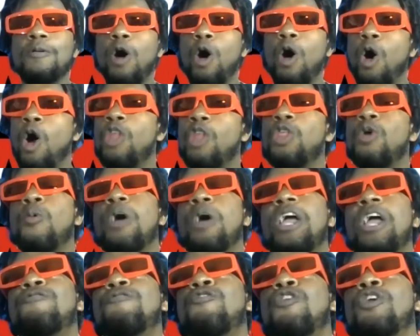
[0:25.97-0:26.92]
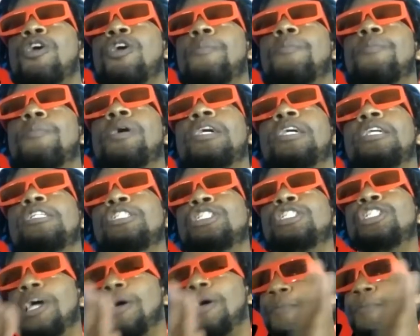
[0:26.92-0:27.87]
all the way from
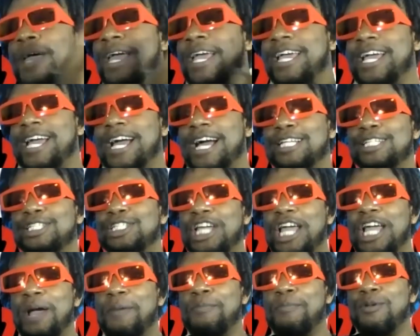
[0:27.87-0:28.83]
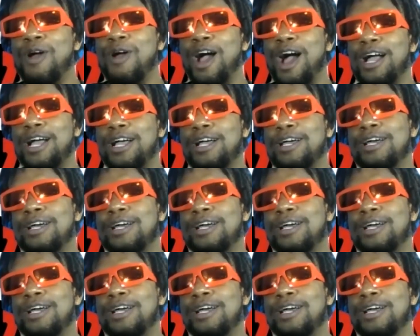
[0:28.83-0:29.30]
Jamaica, Jamrock,